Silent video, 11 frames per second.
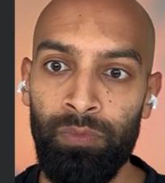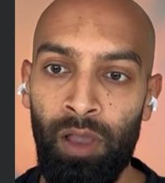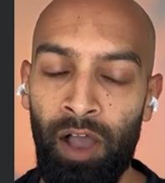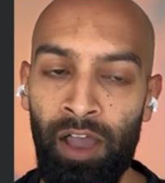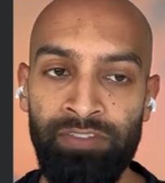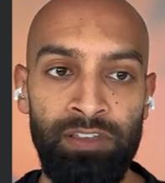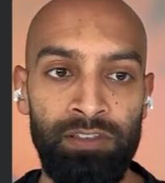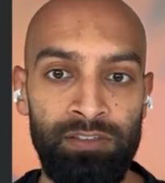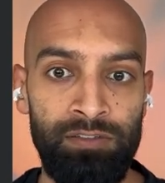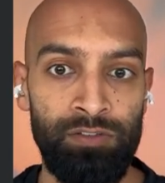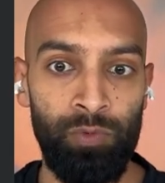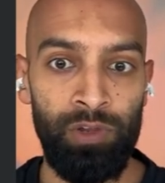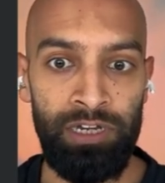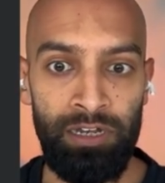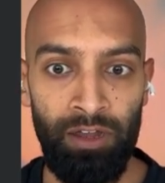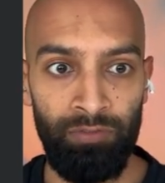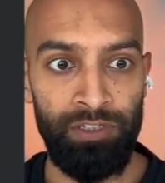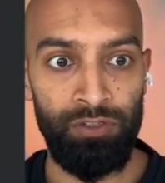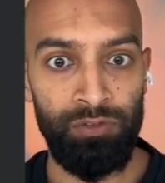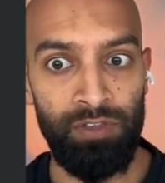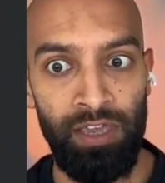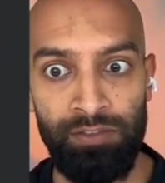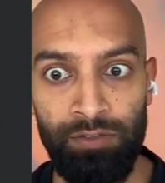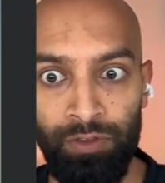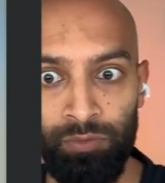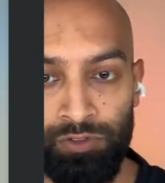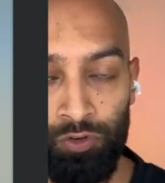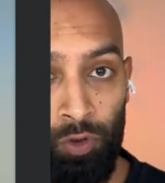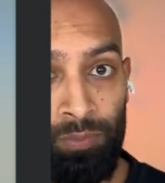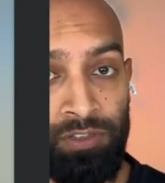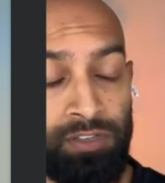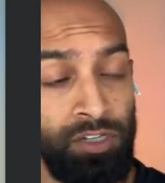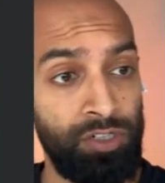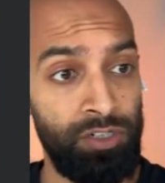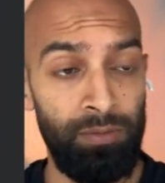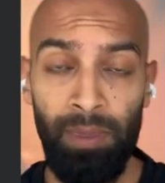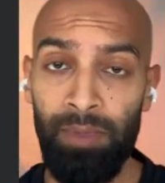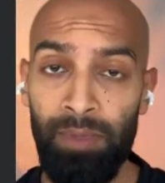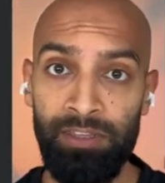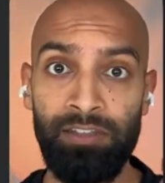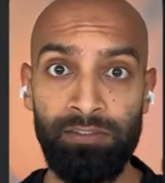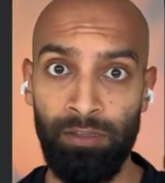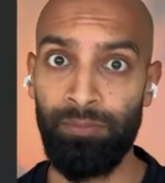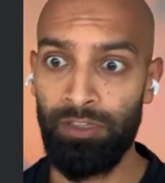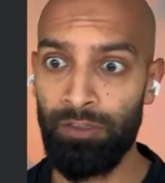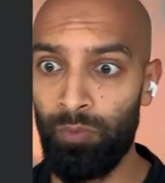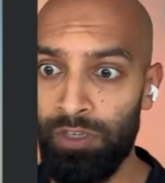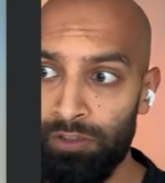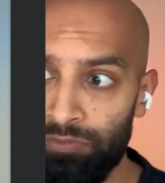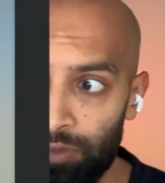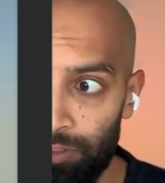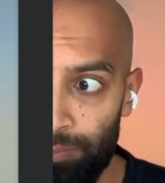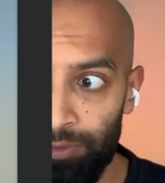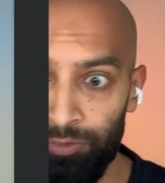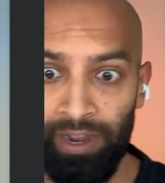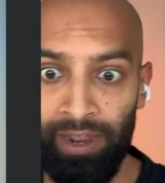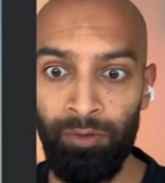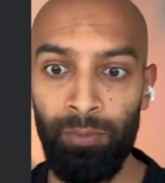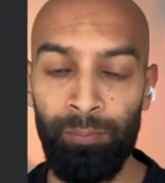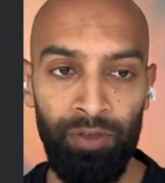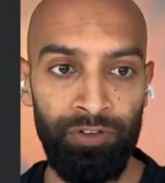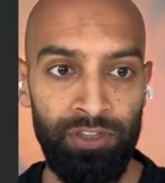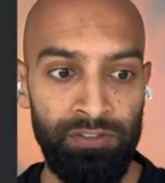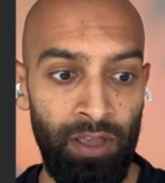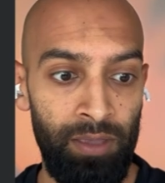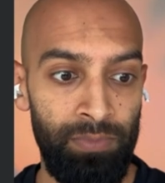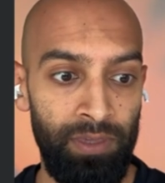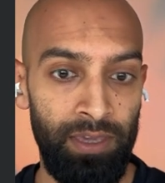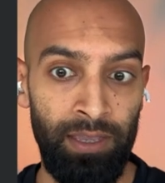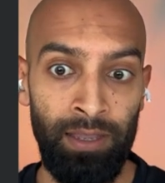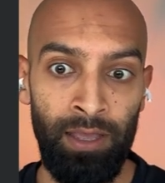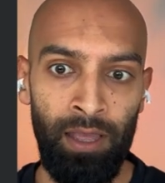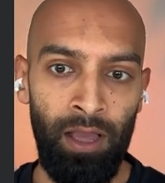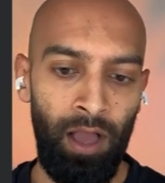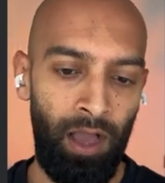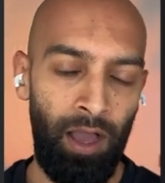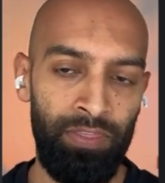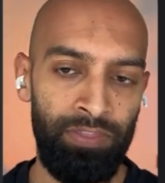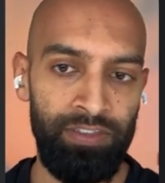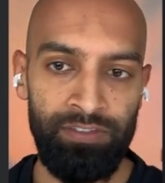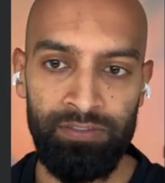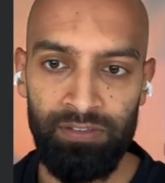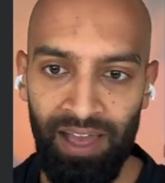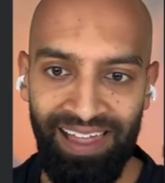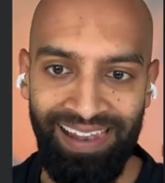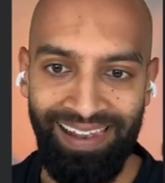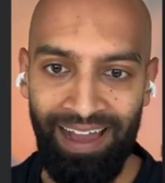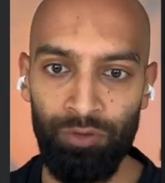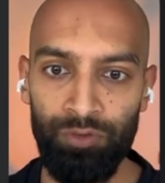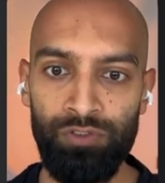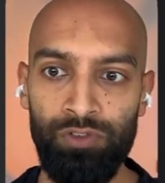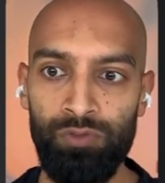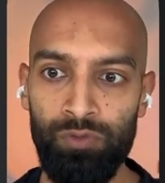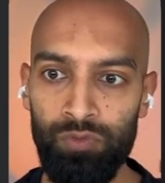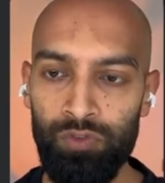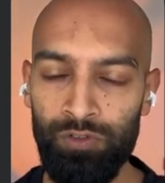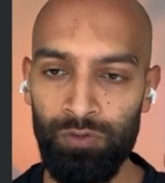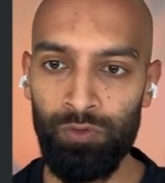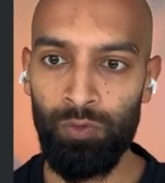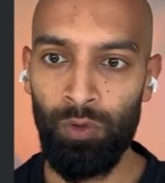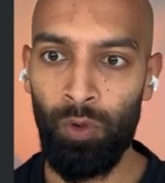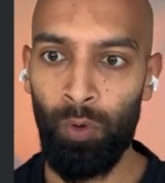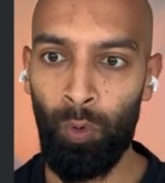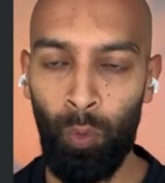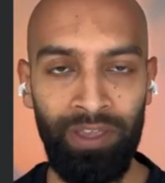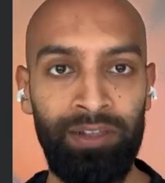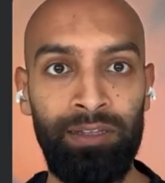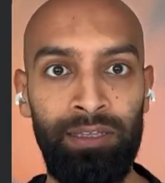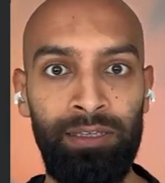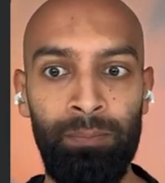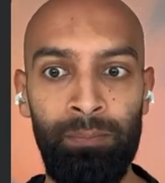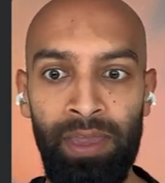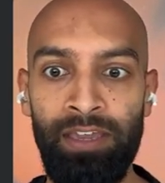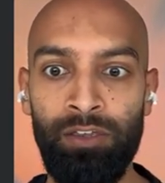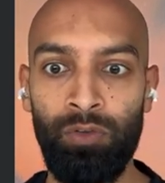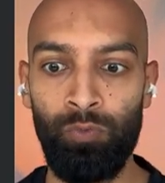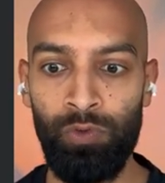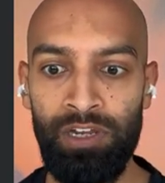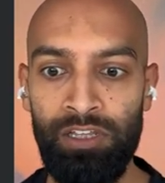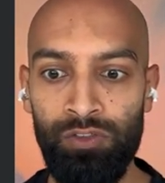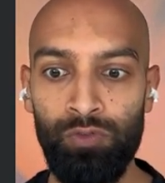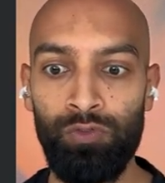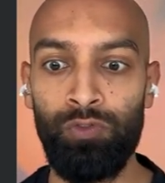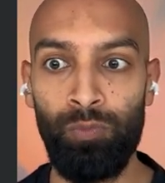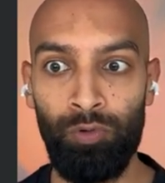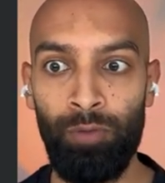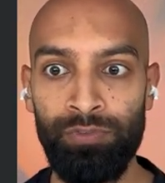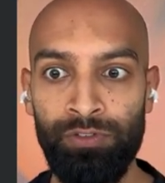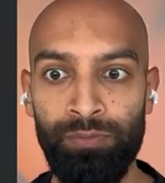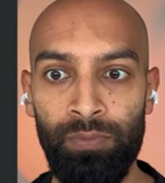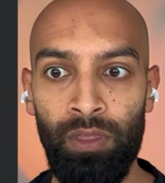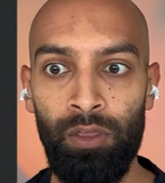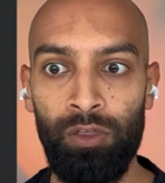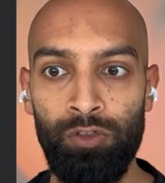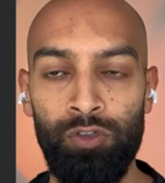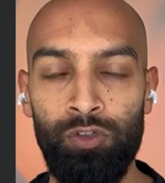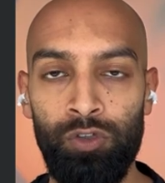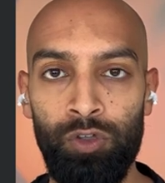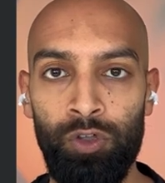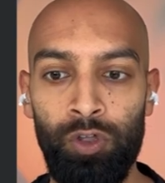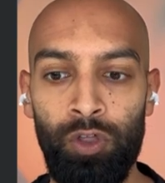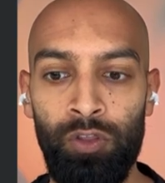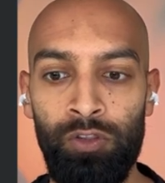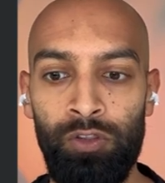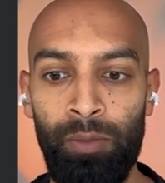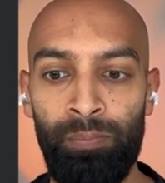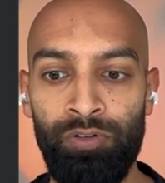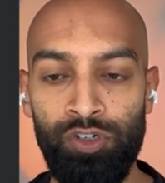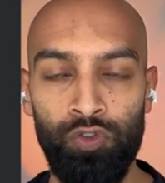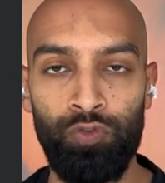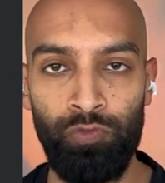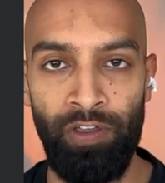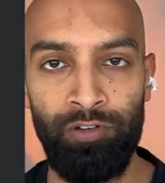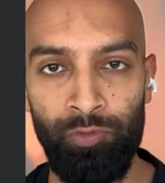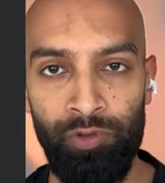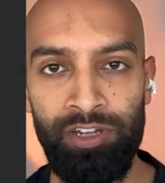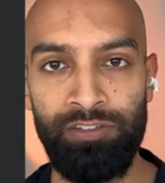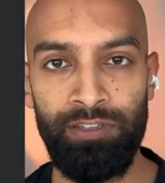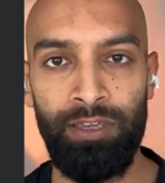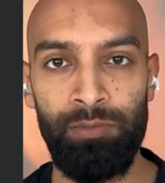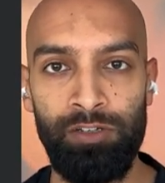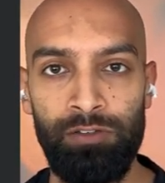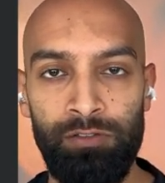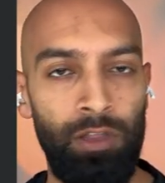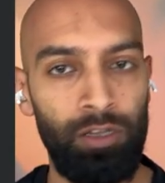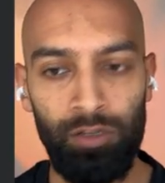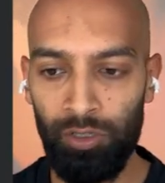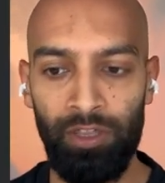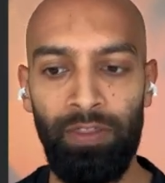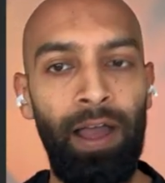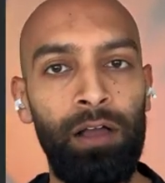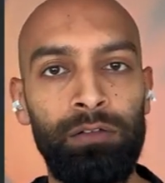I think this is a really lovely use case if it was a Chrome extension, and maybe that's something that we can further build out. But for the time being, this allows you to quickly make really useful prompts that produce very realistic images. Like, look at that.